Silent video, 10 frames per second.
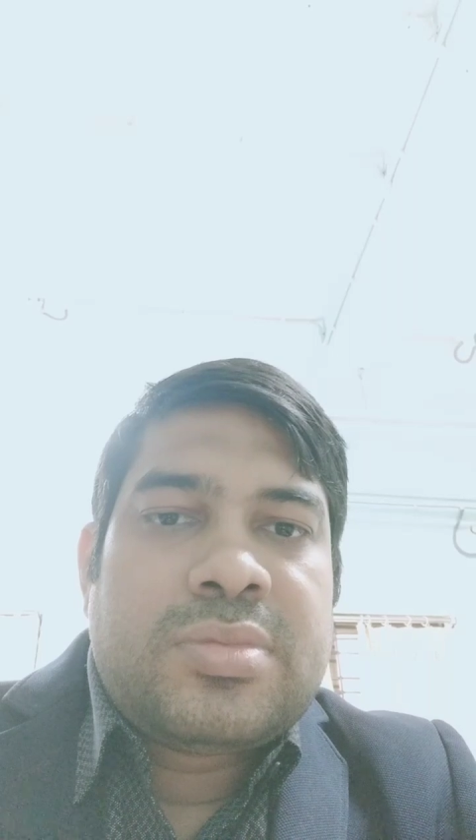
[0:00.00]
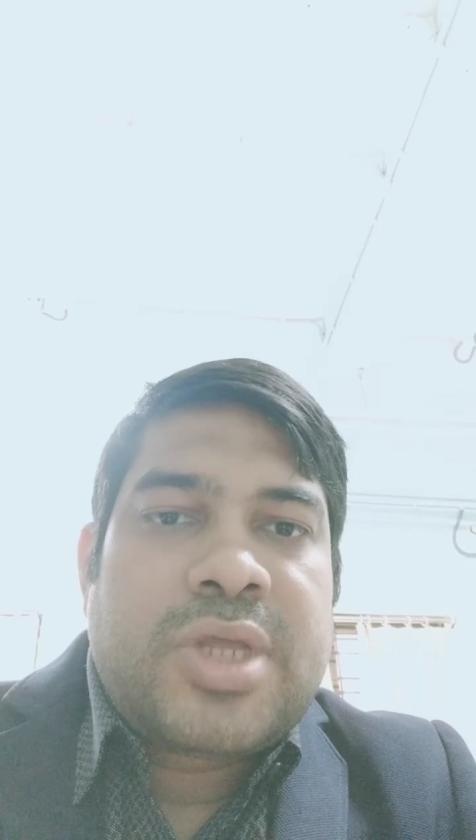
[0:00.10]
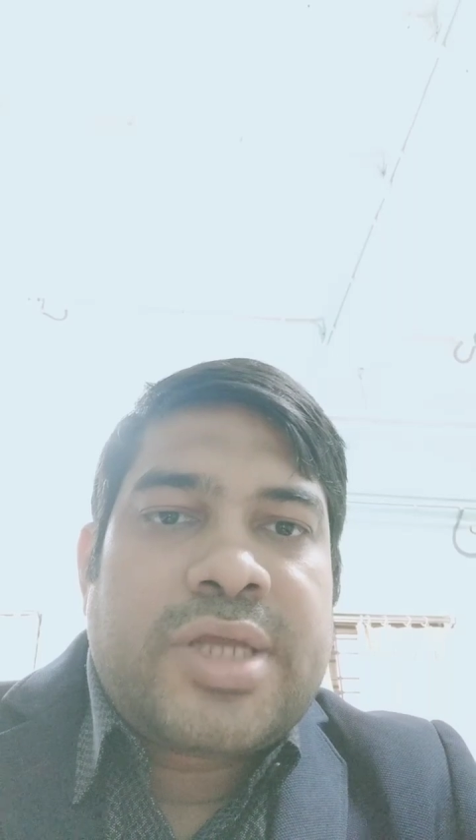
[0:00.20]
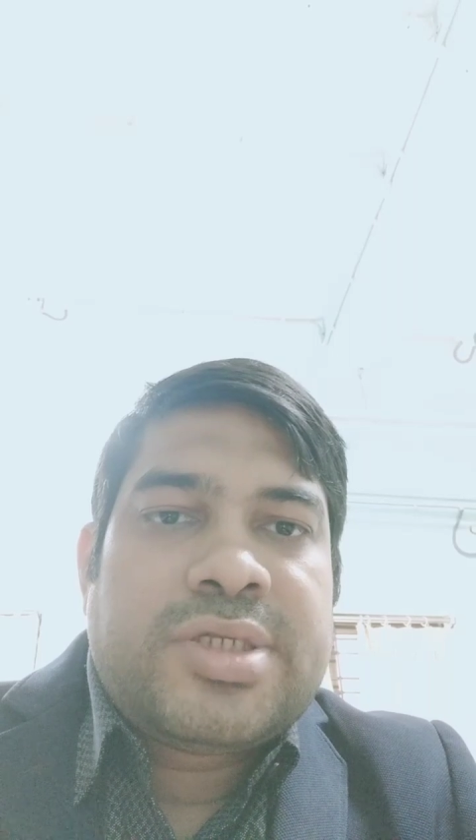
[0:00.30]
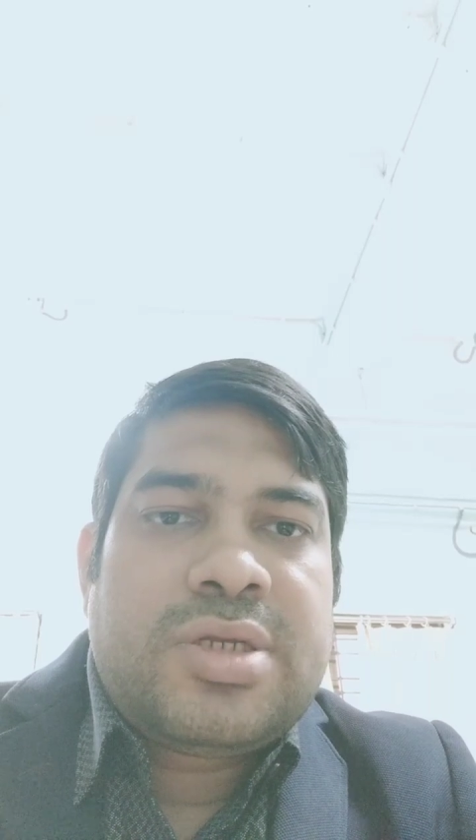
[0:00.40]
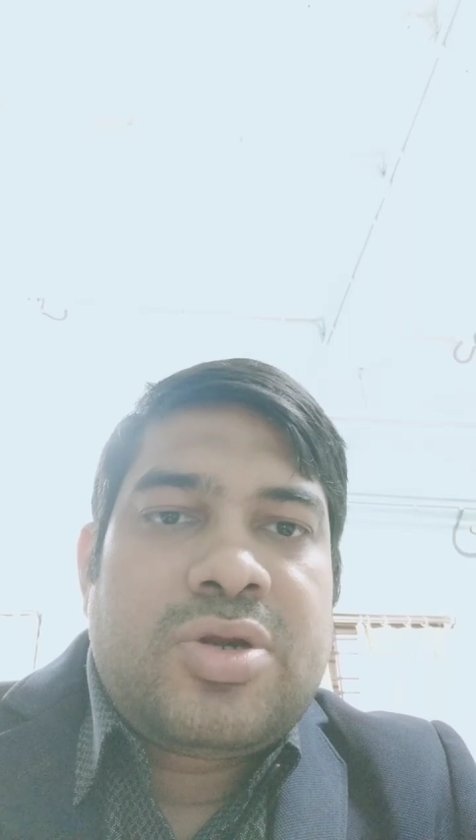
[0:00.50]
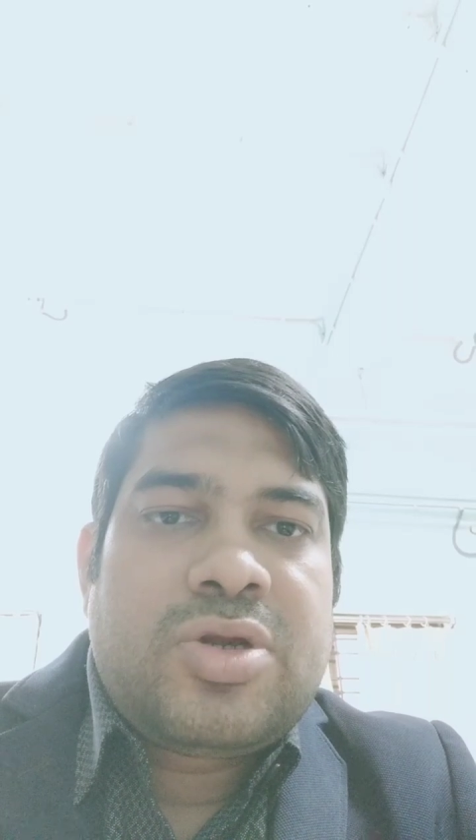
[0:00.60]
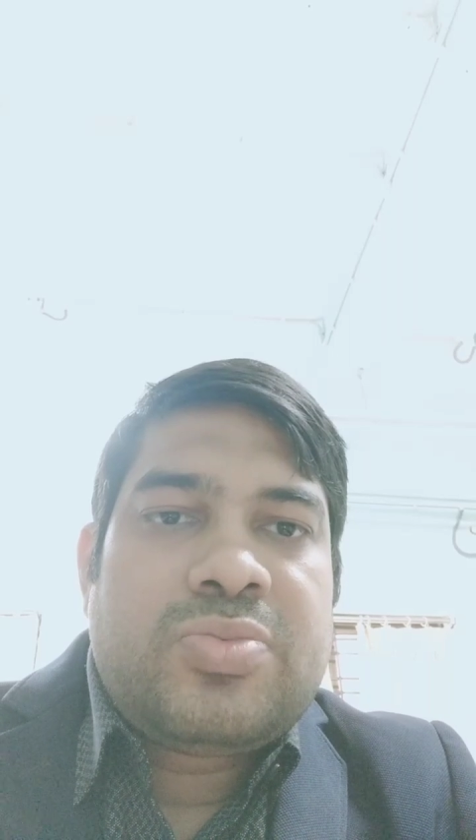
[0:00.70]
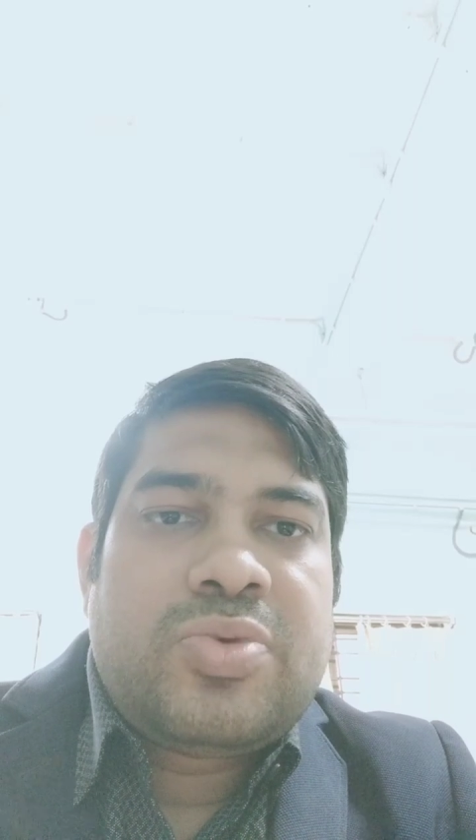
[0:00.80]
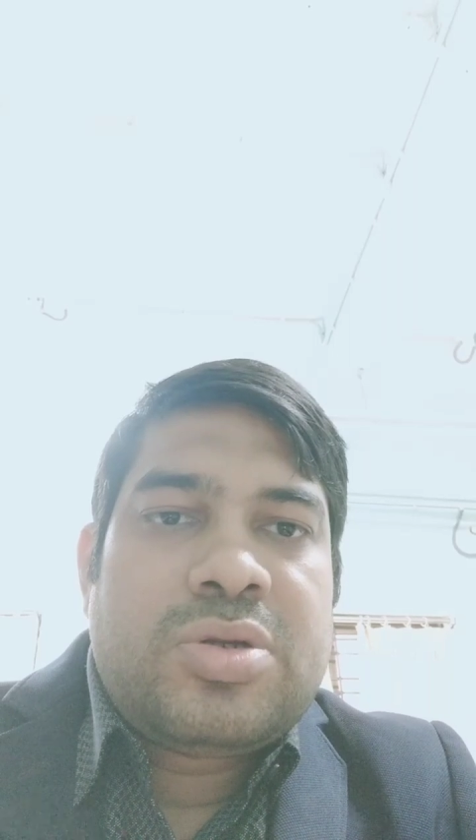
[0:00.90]
Thanks a
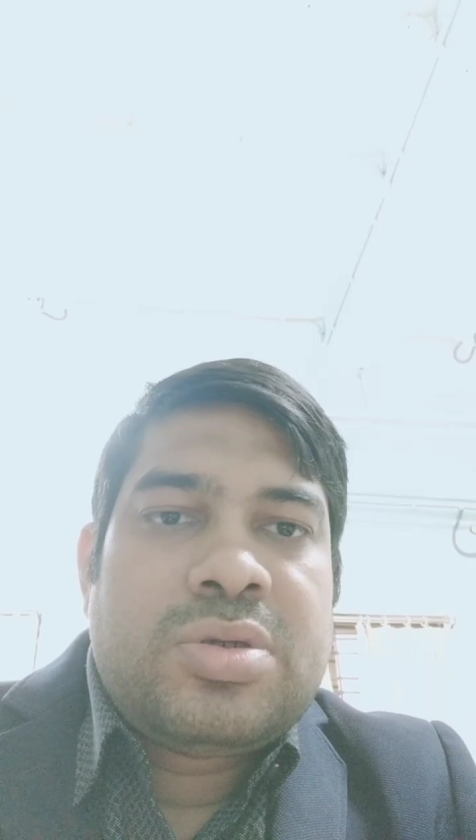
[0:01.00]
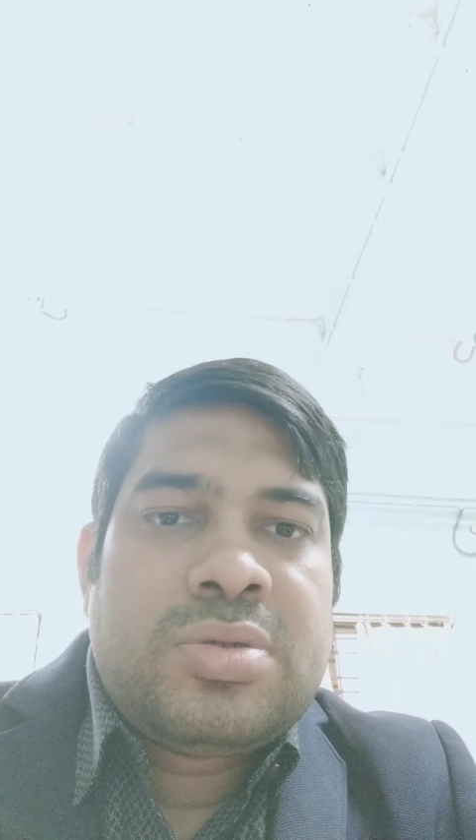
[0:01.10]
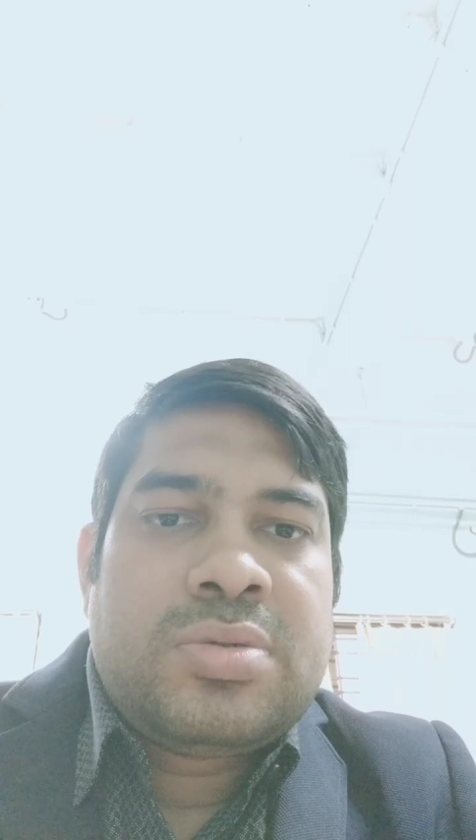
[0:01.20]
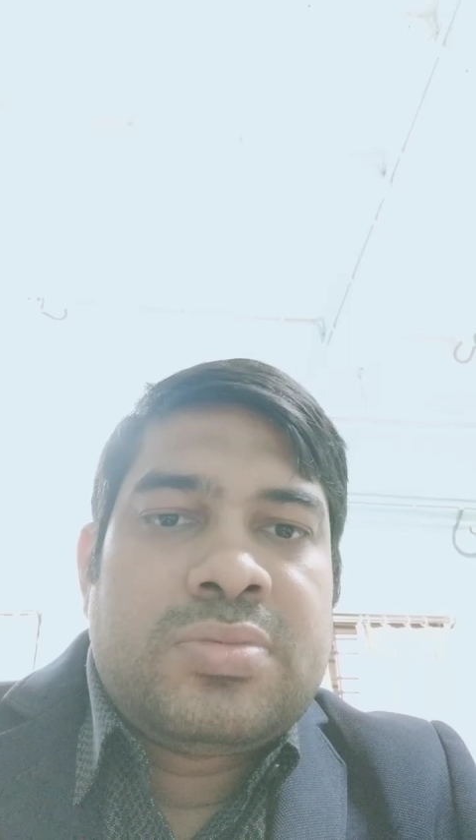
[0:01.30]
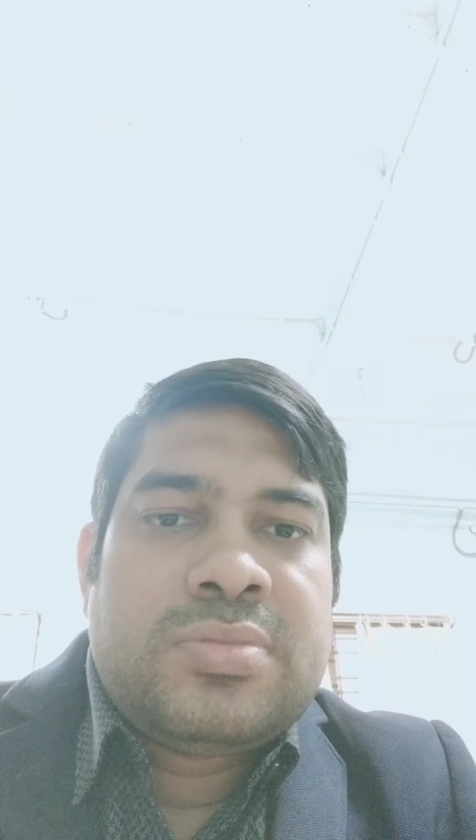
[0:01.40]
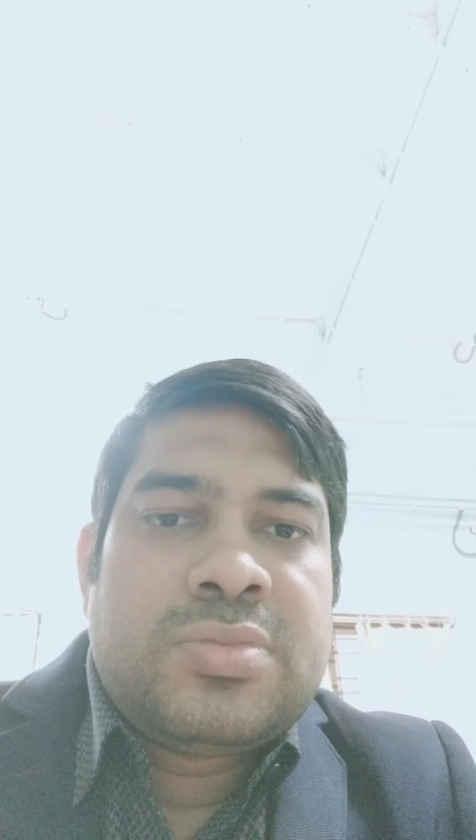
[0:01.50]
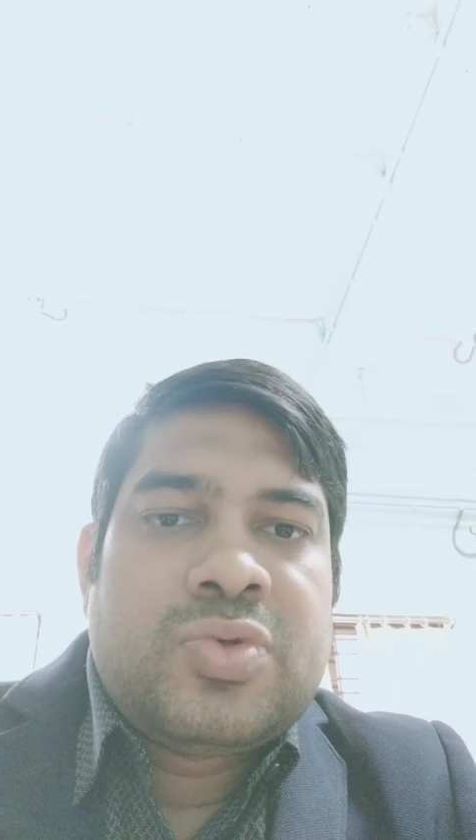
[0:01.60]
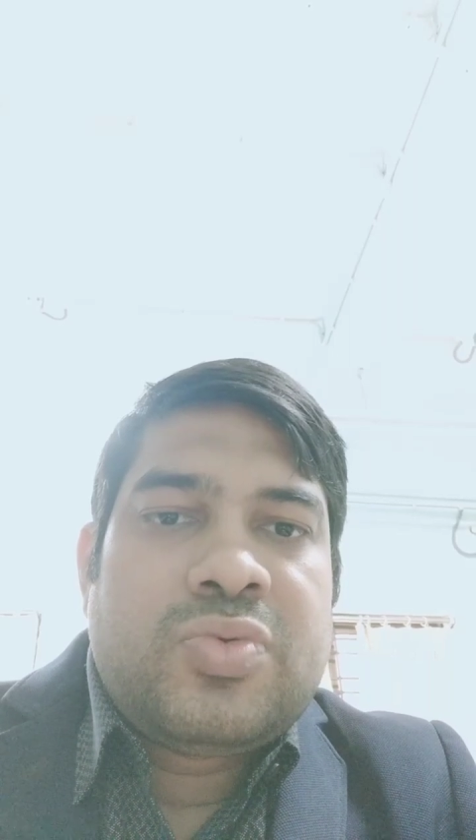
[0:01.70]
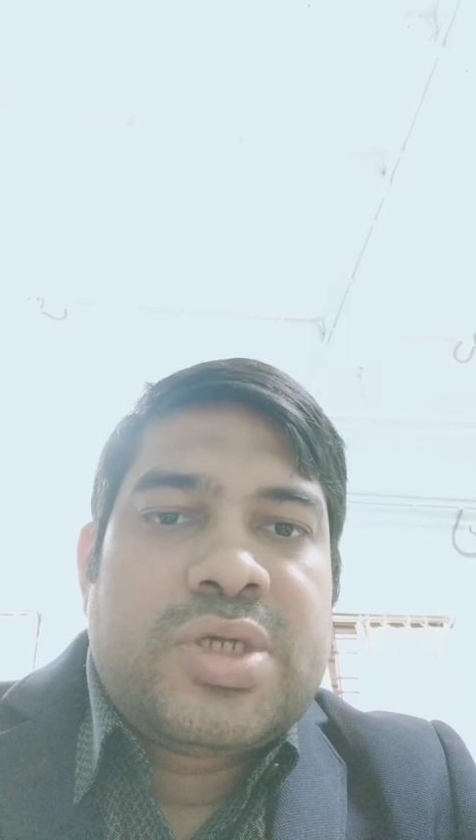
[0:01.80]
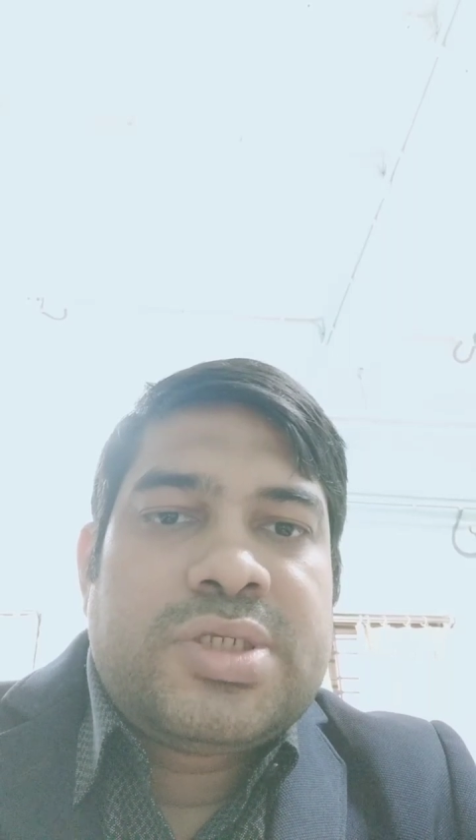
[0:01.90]
lot for
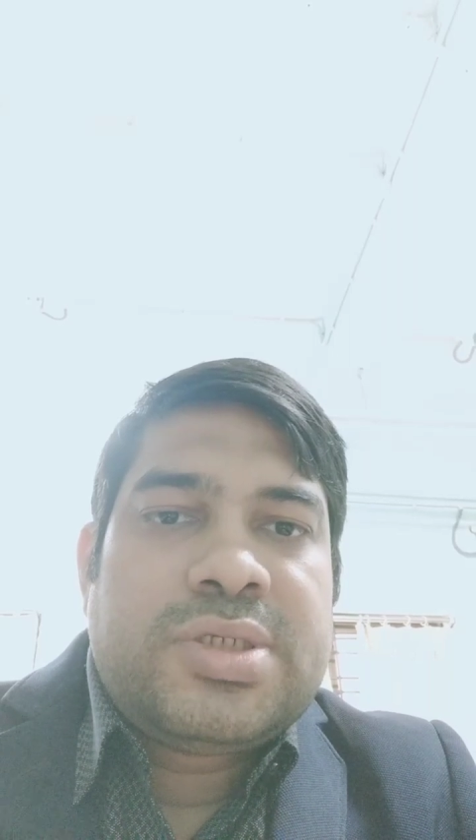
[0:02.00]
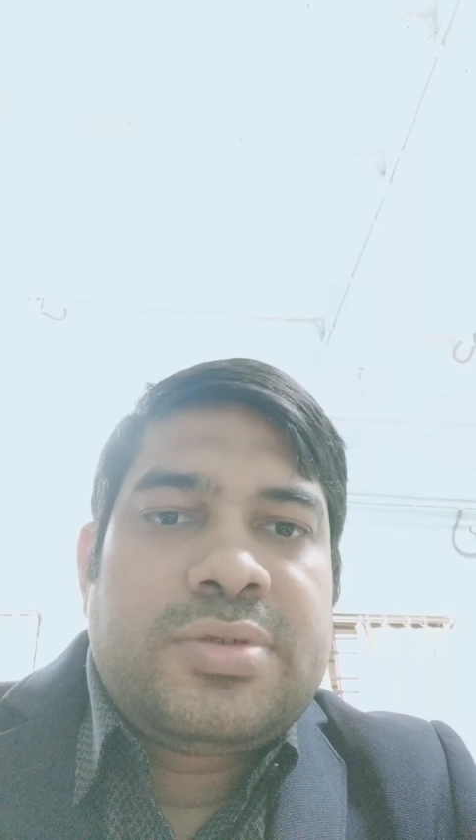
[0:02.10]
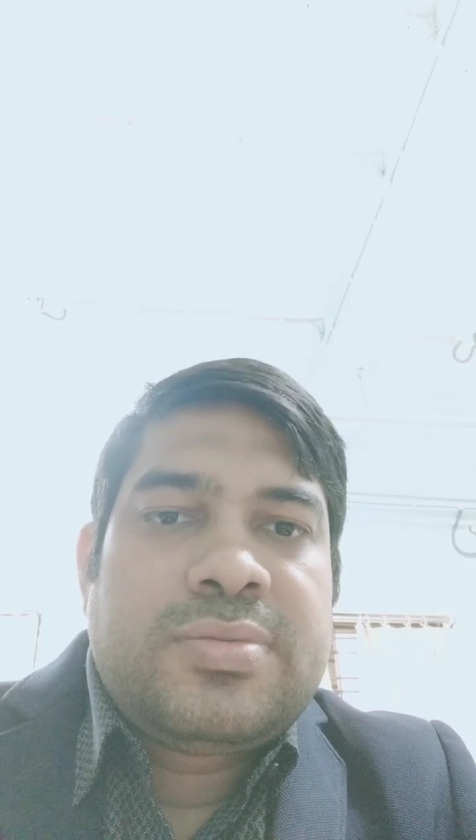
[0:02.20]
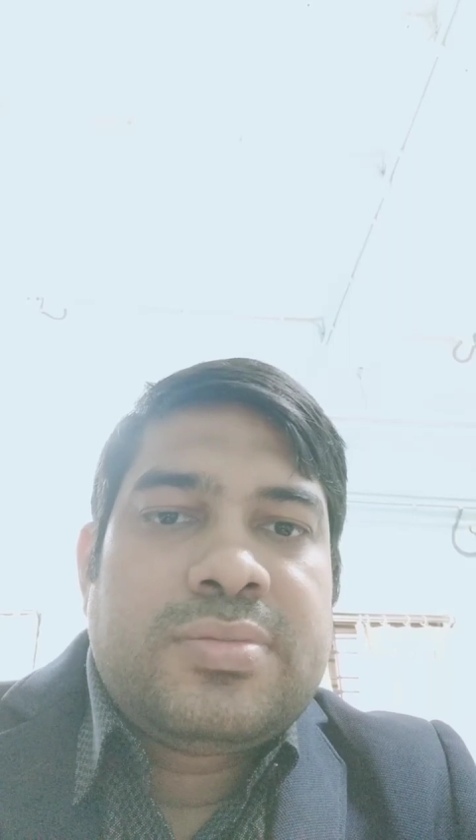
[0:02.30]
watching.